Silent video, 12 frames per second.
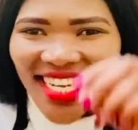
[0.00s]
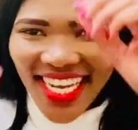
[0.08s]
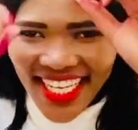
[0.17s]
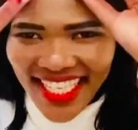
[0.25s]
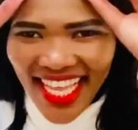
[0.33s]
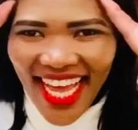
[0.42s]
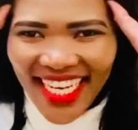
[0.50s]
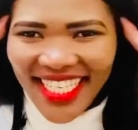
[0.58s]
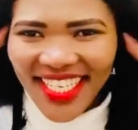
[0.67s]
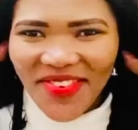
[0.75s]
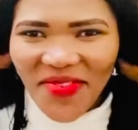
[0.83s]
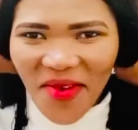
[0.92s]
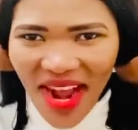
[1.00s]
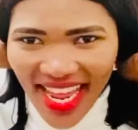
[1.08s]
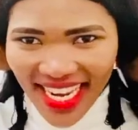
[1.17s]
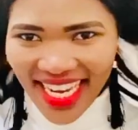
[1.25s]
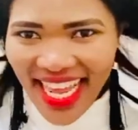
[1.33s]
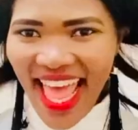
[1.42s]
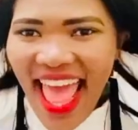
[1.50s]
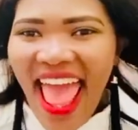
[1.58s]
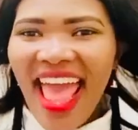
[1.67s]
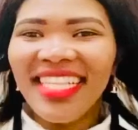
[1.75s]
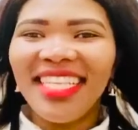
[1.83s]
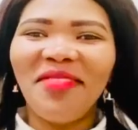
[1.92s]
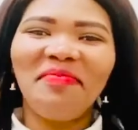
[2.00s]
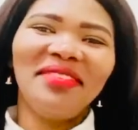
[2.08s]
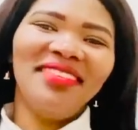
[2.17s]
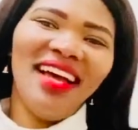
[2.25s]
exciting one. Hence, I'll be